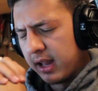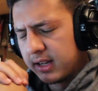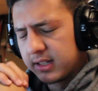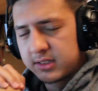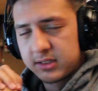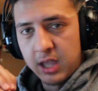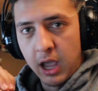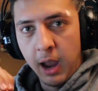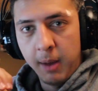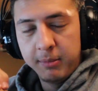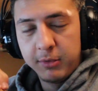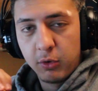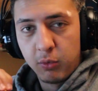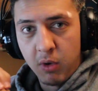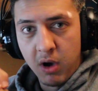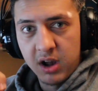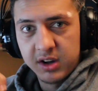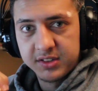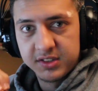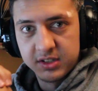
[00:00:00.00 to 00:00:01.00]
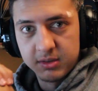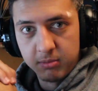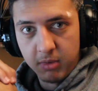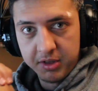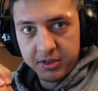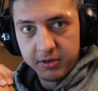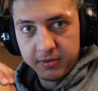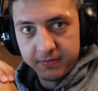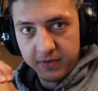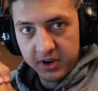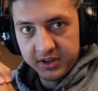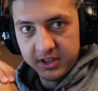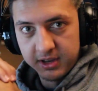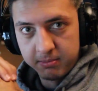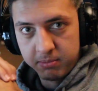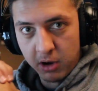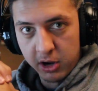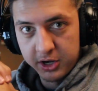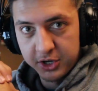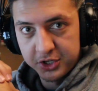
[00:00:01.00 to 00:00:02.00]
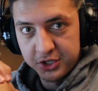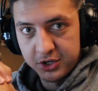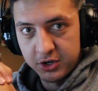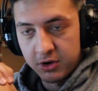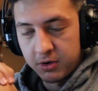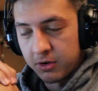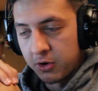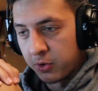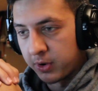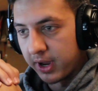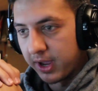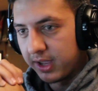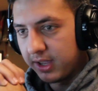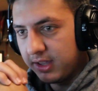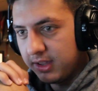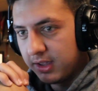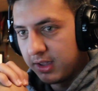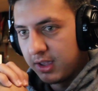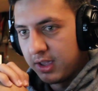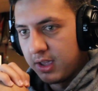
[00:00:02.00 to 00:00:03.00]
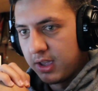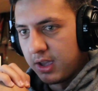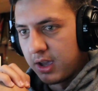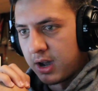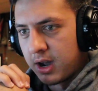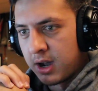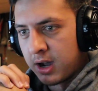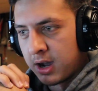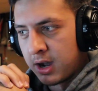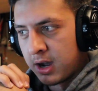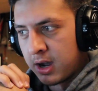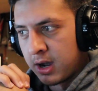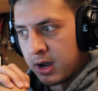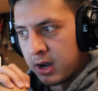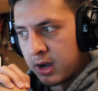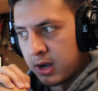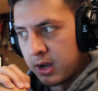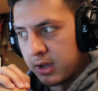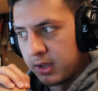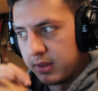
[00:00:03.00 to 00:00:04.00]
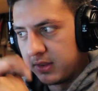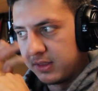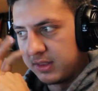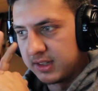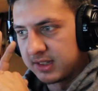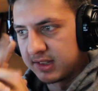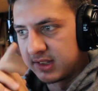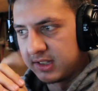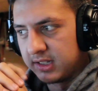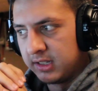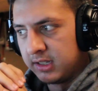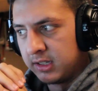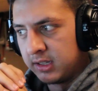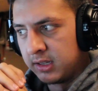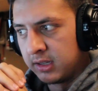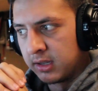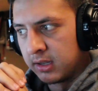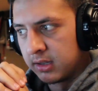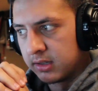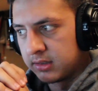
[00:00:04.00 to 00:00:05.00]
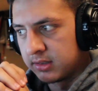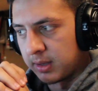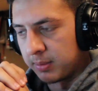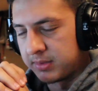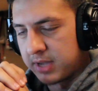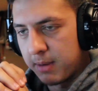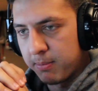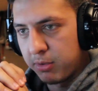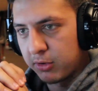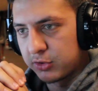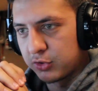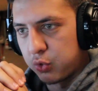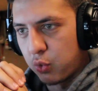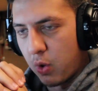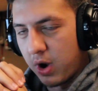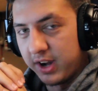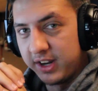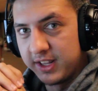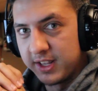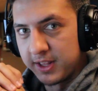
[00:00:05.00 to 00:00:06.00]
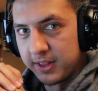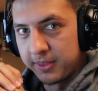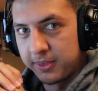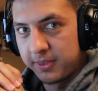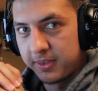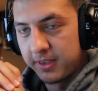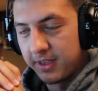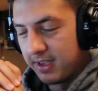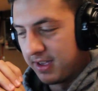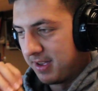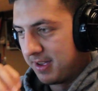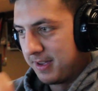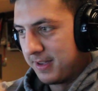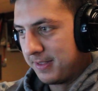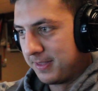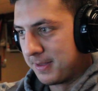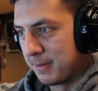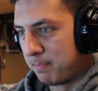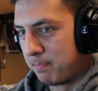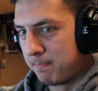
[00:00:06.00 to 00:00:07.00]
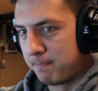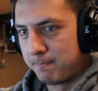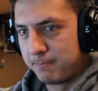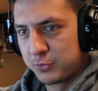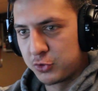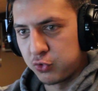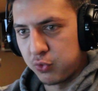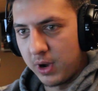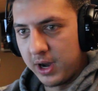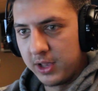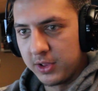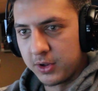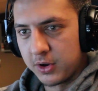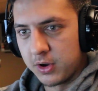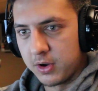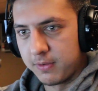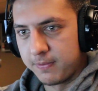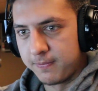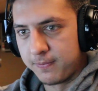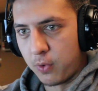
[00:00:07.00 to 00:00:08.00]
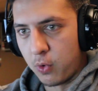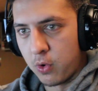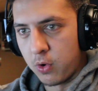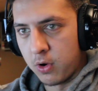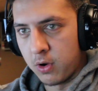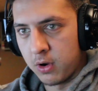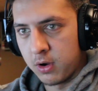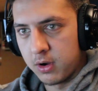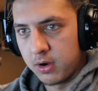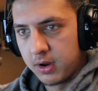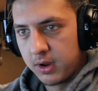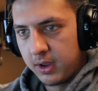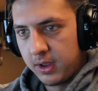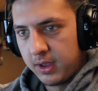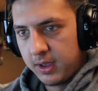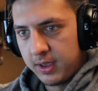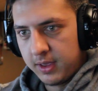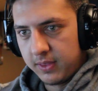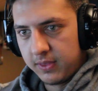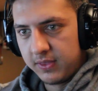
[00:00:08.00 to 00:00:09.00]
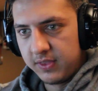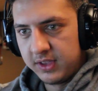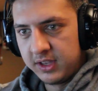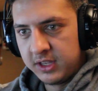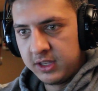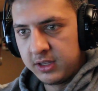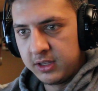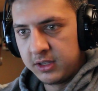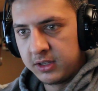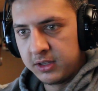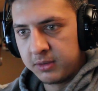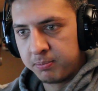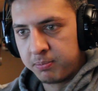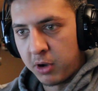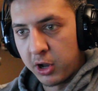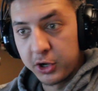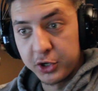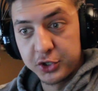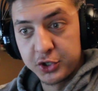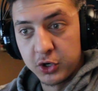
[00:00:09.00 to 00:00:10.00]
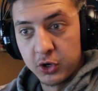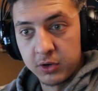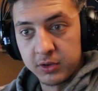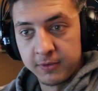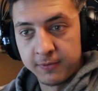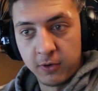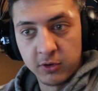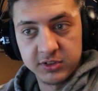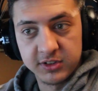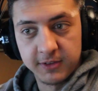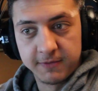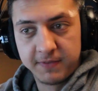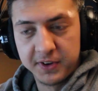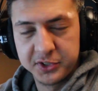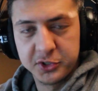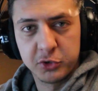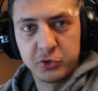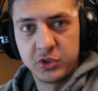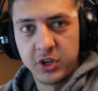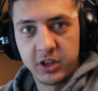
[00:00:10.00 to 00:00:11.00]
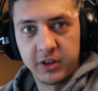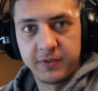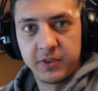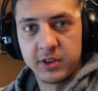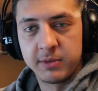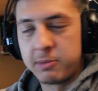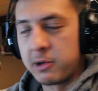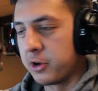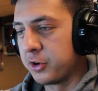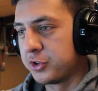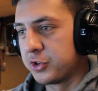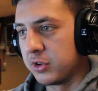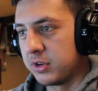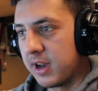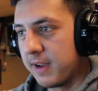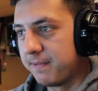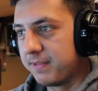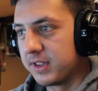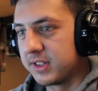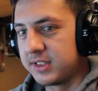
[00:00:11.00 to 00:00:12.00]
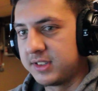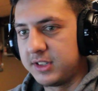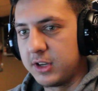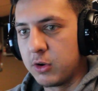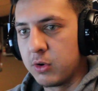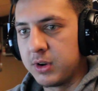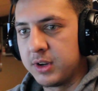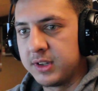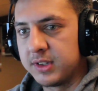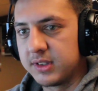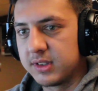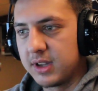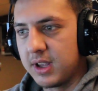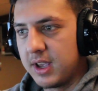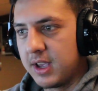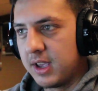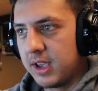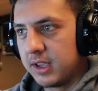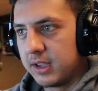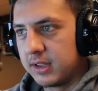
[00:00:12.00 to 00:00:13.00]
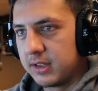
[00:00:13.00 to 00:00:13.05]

and it's time to watch some motherfucking Punisher. Okay. Uh, let's see. September twentieth, the trailer for the Punisher, the first official trailer for the Punisher Netflix series